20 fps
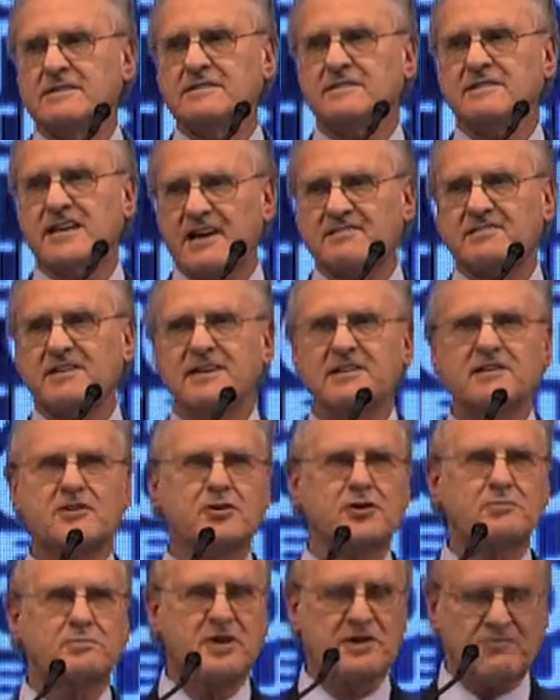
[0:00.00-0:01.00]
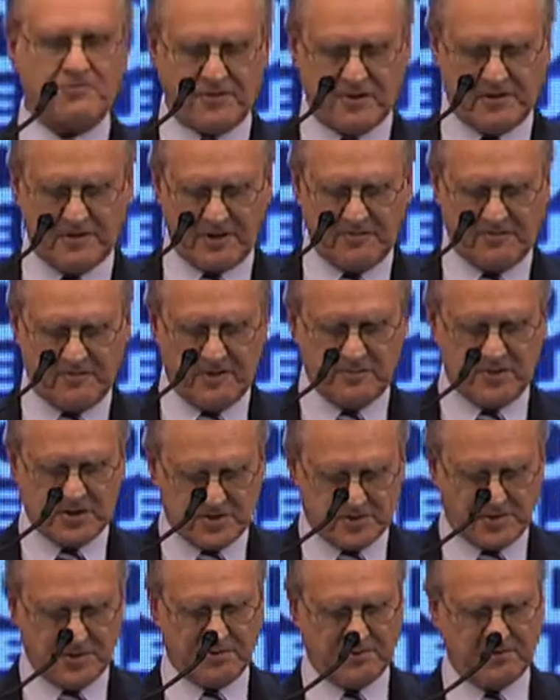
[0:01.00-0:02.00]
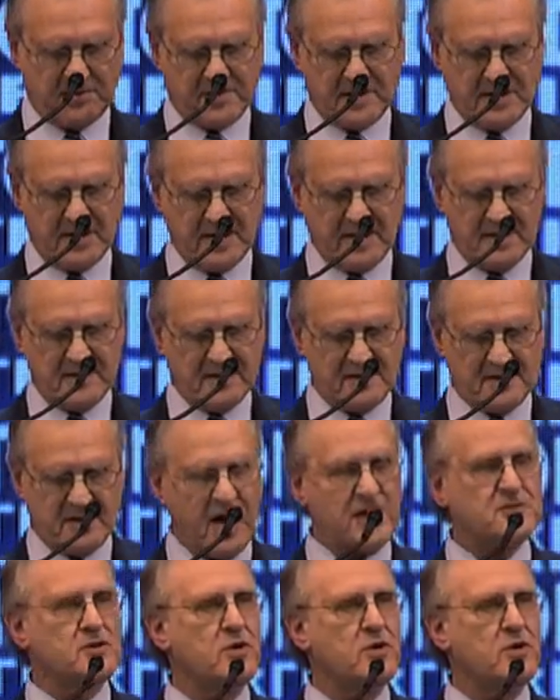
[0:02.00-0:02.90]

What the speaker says: Nothing could be further from the truth. Not